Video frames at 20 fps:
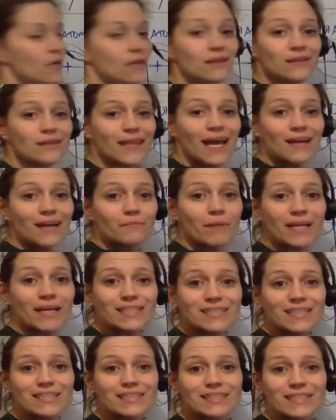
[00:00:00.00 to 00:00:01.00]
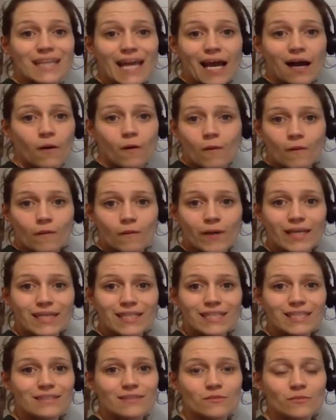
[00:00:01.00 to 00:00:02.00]
That makes sense now. It
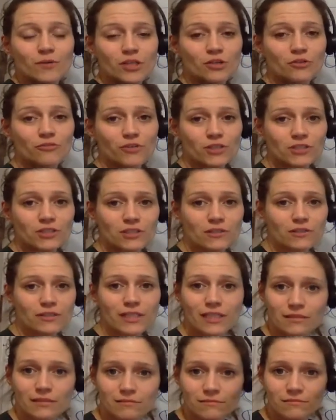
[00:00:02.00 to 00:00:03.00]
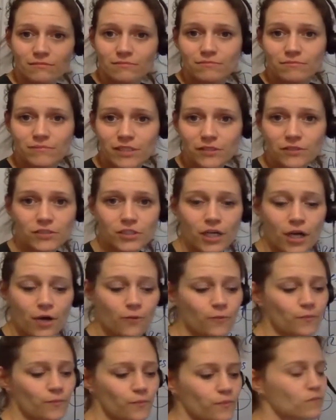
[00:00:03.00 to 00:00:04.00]
didn't when you first learned it years ago.
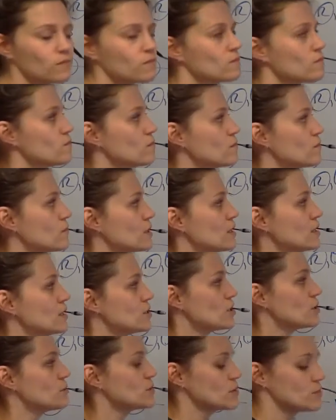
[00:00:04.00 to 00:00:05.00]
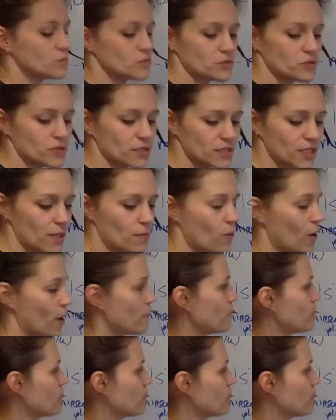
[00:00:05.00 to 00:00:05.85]
Term symbols are the same way.